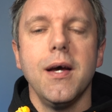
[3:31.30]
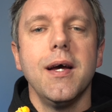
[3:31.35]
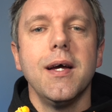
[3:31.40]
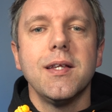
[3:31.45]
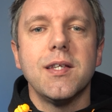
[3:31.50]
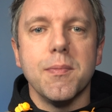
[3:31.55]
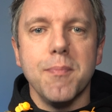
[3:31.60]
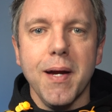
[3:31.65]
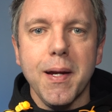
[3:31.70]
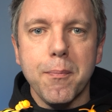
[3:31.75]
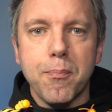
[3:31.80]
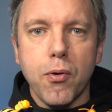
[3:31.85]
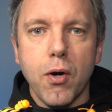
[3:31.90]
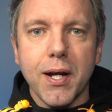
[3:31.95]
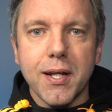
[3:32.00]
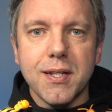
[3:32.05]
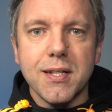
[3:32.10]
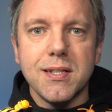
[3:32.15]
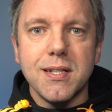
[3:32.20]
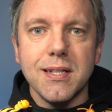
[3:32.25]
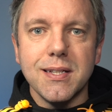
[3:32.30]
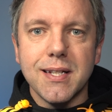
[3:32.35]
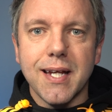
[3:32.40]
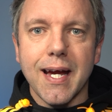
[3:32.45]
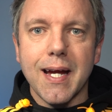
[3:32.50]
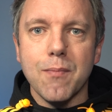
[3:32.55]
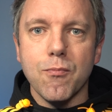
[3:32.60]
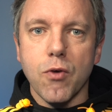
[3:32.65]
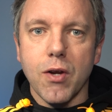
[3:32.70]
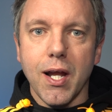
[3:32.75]
To make practices
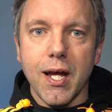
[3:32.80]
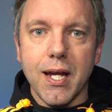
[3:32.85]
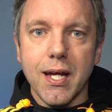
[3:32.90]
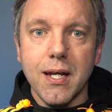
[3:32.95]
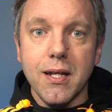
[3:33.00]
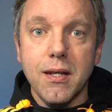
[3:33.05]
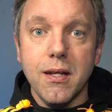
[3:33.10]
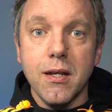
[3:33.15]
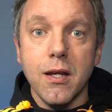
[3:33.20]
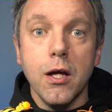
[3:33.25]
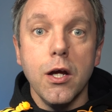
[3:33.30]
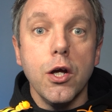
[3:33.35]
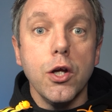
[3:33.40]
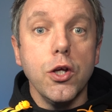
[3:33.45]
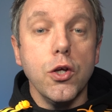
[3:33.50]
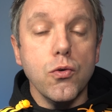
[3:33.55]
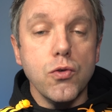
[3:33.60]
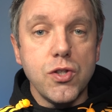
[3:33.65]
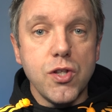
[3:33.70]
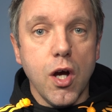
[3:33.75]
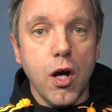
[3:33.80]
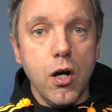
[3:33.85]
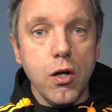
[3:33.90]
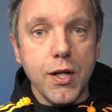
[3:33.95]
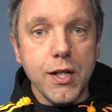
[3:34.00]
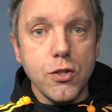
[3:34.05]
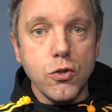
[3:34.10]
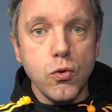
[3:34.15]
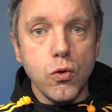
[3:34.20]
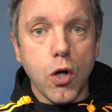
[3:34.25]
game related, use
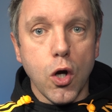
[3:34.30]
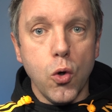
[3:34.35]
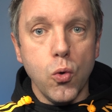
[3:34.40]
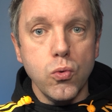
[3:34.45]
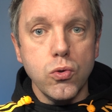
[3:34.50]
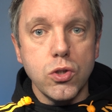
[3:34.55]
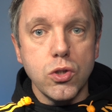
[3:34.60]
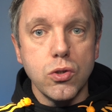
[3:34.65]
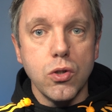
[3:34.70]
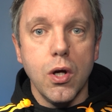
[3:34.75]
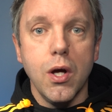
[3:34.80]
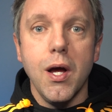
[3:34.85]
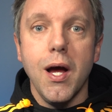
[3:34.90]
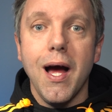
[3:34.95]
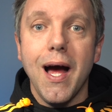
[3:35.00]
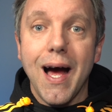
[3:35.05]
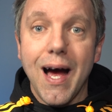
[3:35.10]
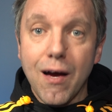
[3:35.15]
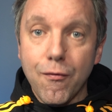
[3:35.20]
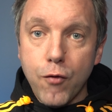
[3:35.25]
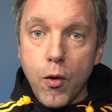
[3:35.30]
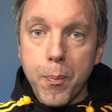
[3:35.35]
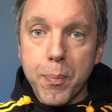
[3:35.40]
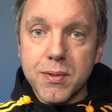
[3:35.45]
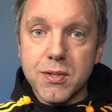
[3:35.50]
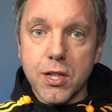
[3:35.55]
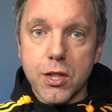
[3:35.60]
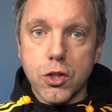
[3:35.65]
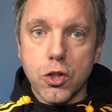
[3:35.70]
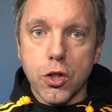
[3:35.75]
targets or goals, have
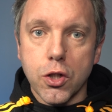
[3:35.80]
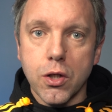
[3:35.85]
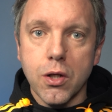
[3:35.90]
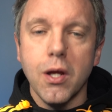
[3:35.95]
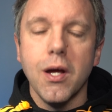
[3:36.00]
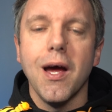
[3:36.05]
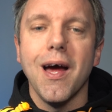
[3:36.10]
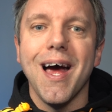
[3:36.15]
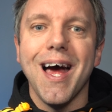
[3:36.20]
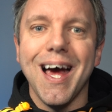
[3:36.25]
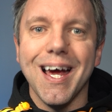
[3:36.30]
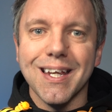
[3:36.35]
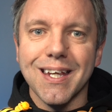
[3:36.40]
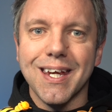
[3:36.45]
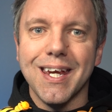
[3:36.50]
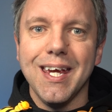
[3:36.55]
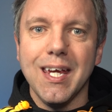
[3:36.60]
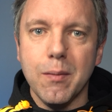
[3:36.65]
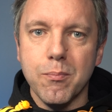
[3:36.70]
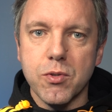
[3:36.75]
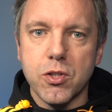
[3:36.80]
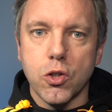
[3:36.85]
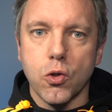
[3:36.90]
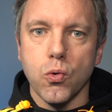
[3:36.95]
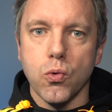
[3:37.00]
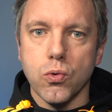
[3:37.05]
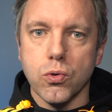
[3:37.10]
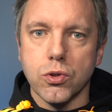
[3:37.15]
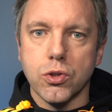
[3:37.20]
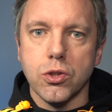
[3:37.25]
opposition, and keep
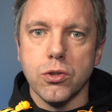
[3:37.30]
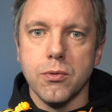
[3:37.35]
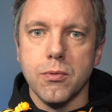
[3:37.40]
scores.